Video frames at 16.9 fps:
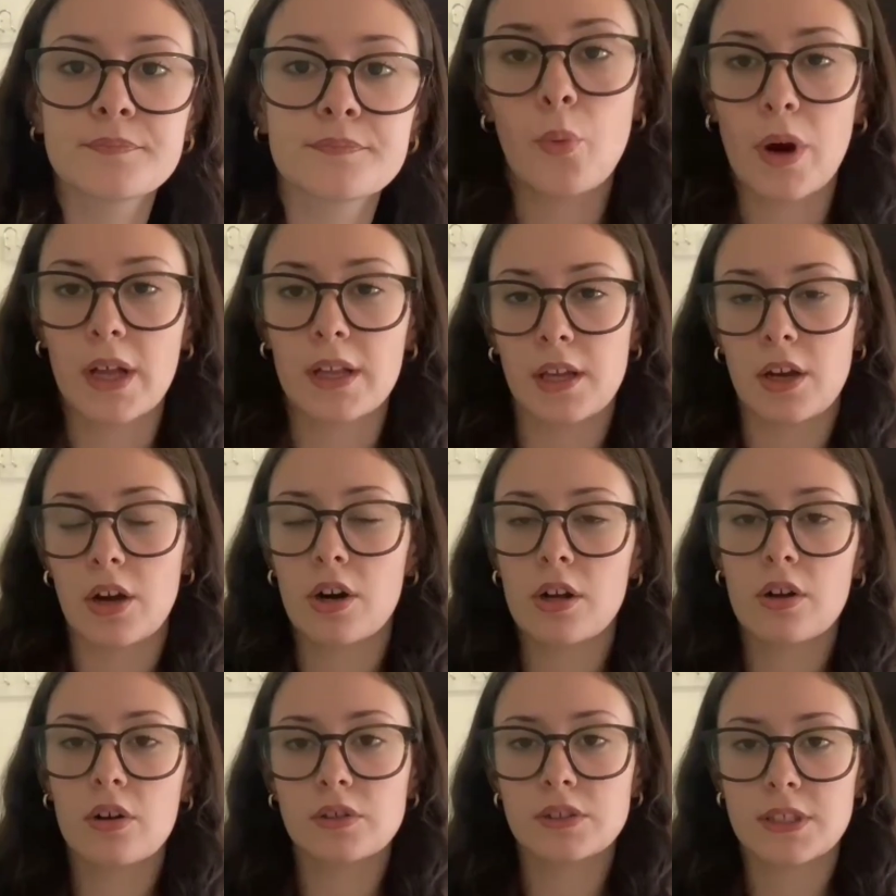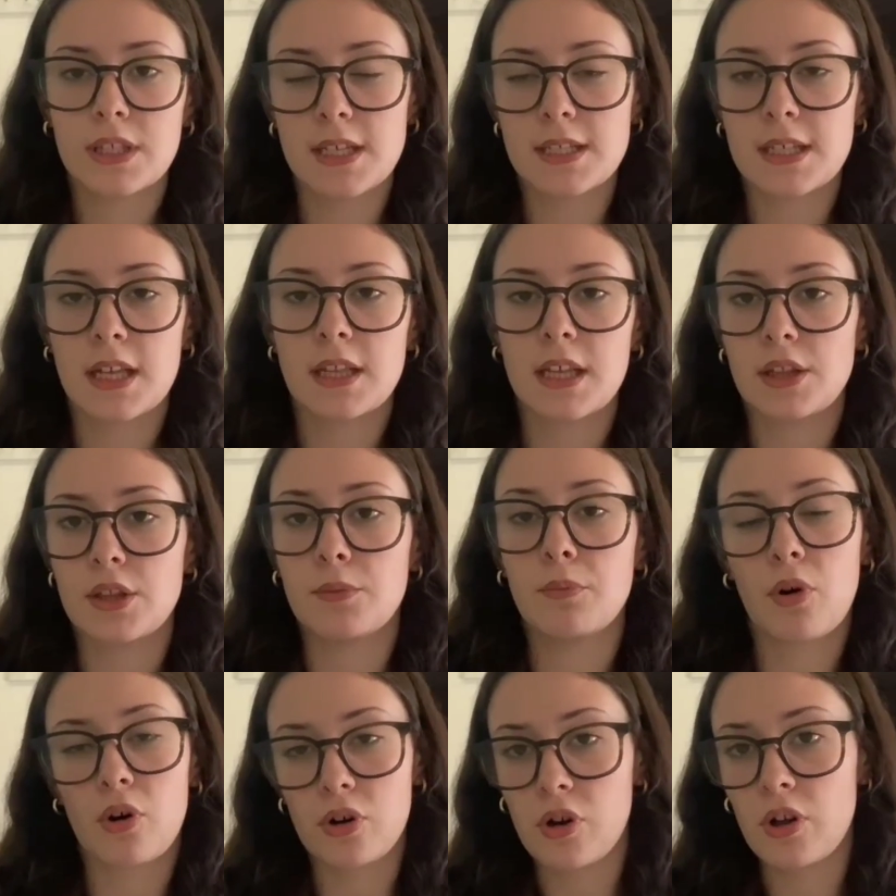While the article says that the
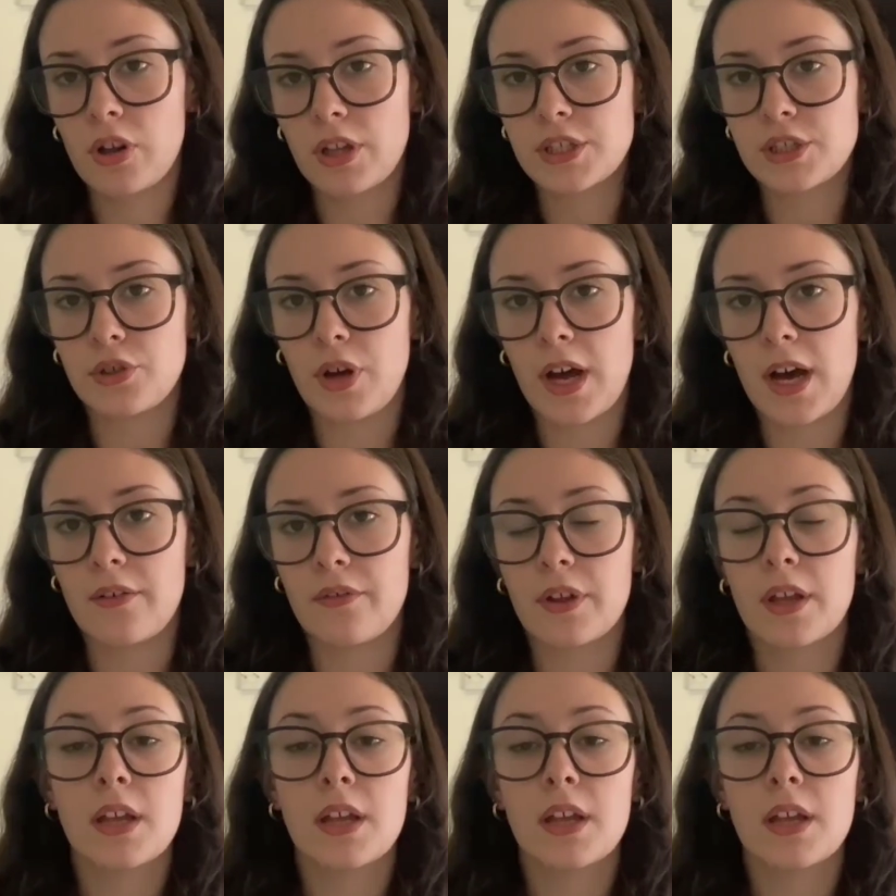more knowledge you have,